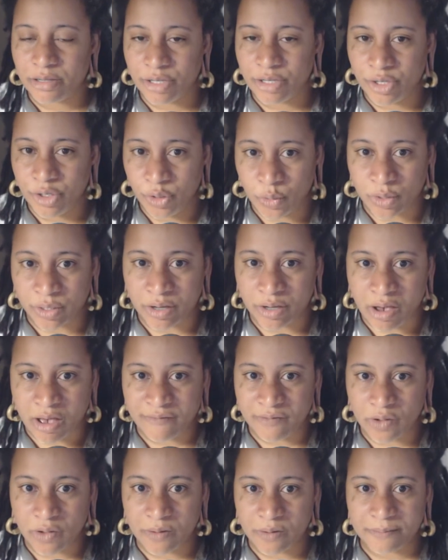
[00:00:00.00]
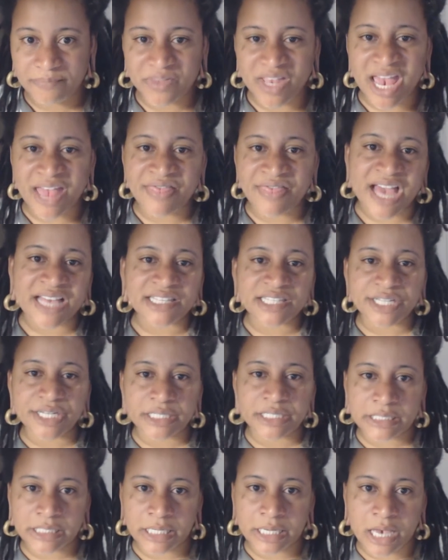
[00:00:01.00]
your novel and that
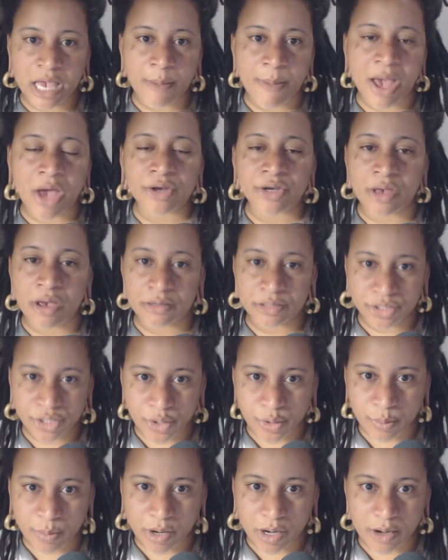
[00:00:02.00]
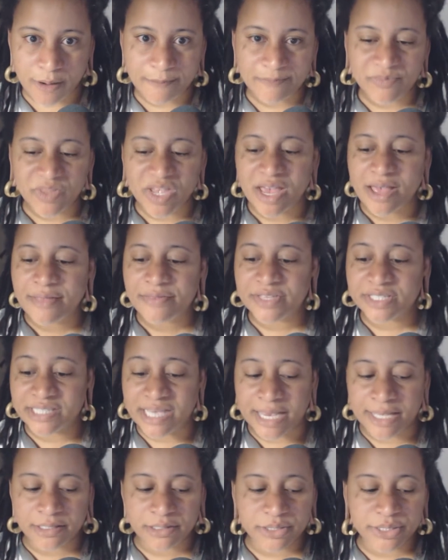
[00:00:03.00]
series is going to come out in October. The
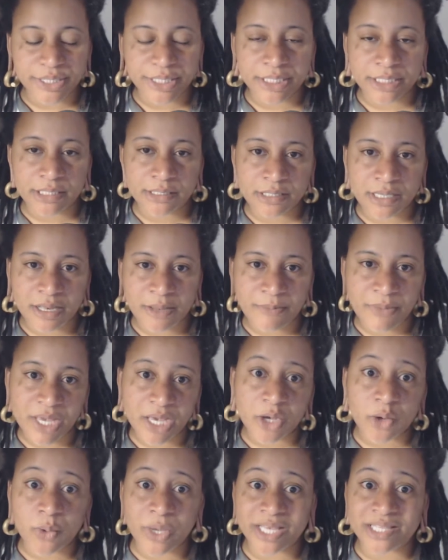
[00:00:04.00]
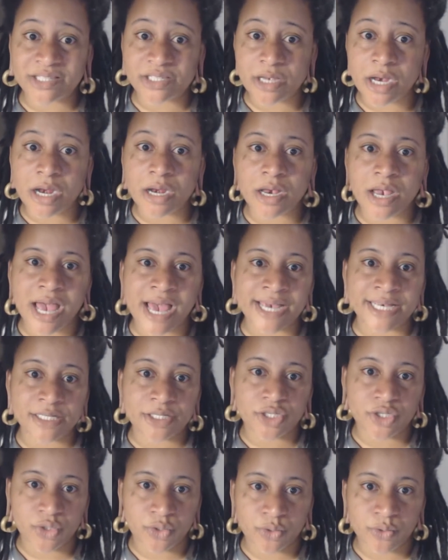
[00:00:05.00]
second series is going to be a quick start guide
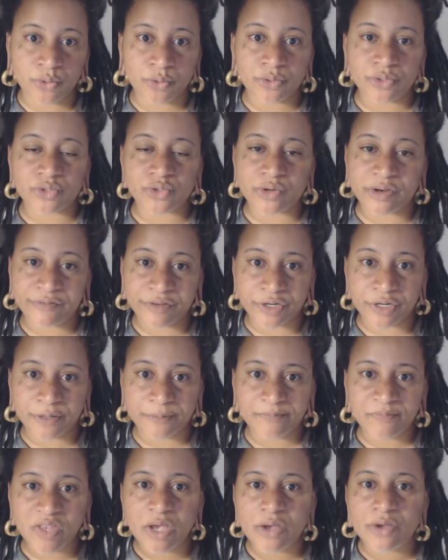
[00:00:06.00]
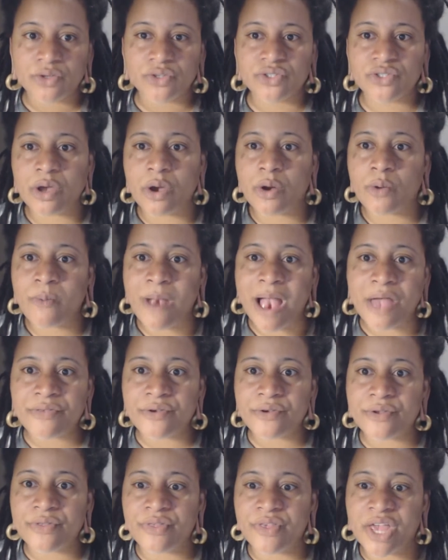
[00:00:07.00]
to Scrivener. So
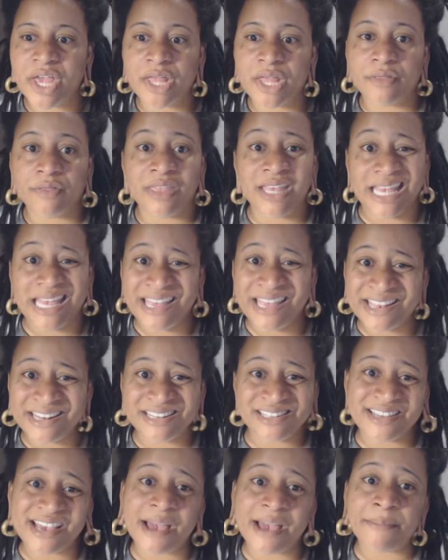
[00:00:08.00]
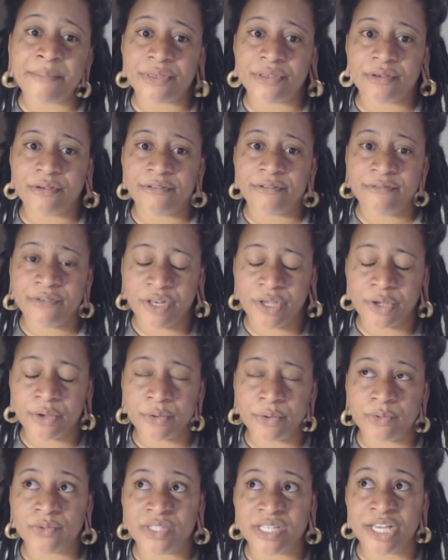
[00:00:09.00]
rather than the in-depth
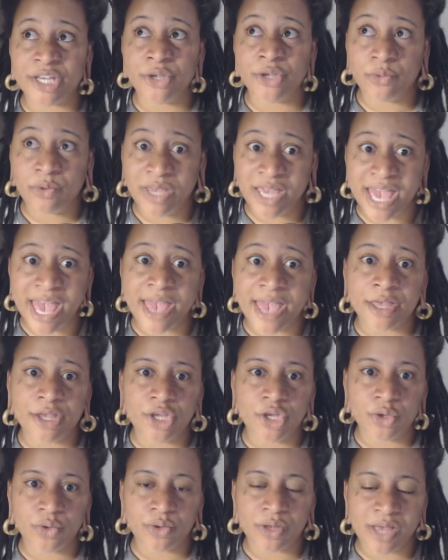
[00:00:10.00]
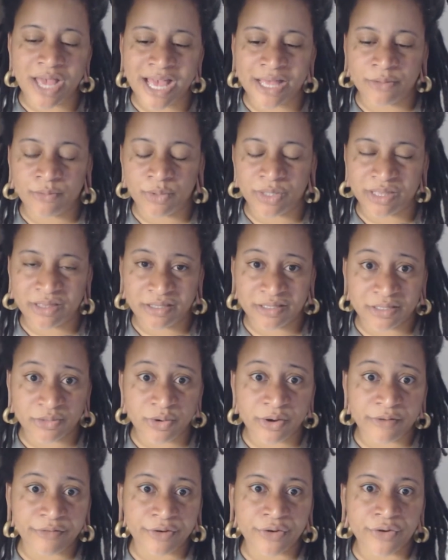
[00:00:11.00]
videos that you get you at, with the
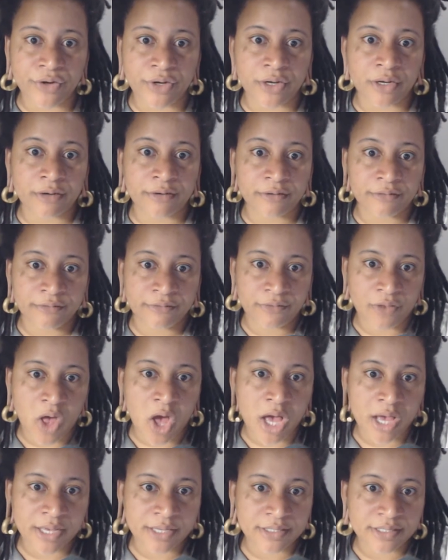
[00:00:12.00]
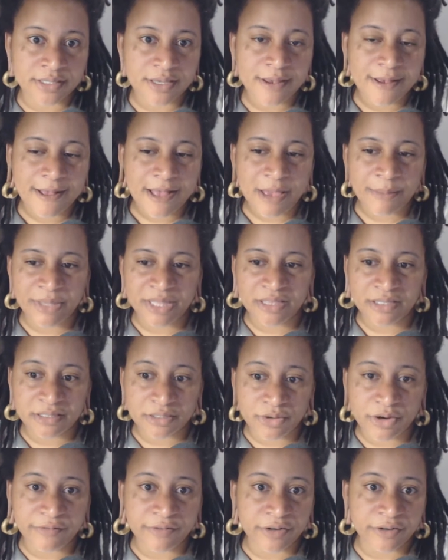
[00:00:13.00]
Scrivener vlogs, I mean the
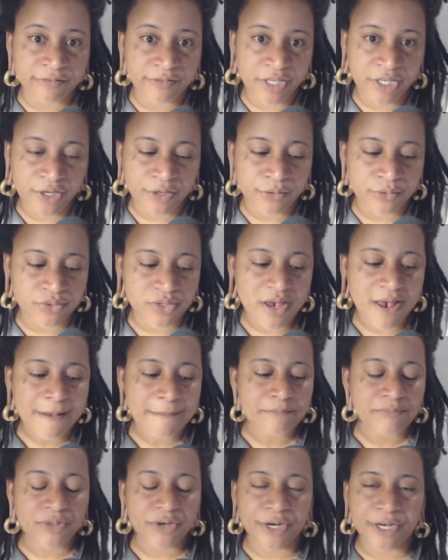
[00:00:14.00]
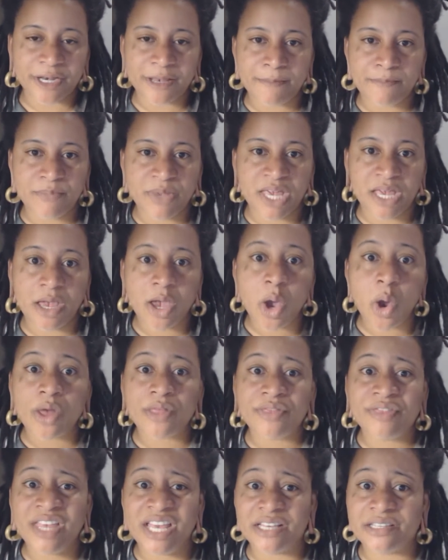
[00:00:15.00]
Scrivener videos, they're going to be
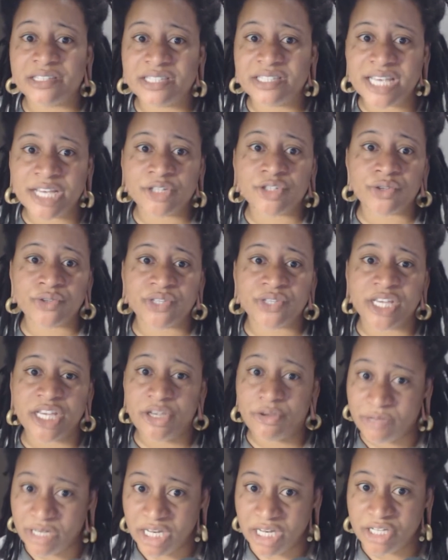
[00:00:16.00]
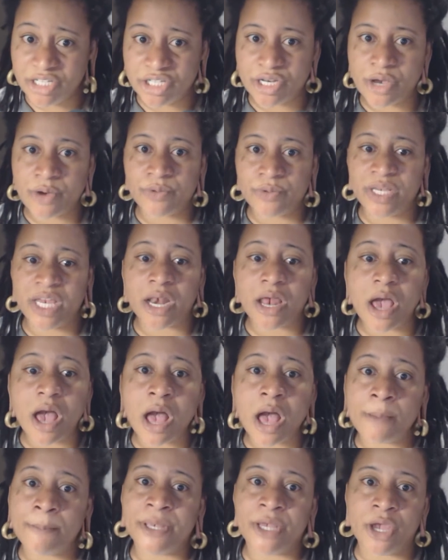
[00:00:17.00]
the essentials that you need to know to get
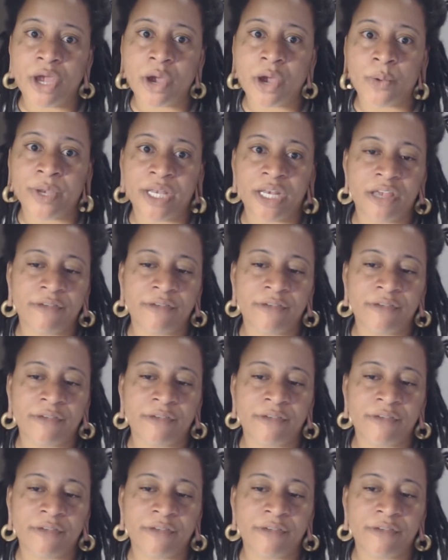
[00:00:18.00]
up and going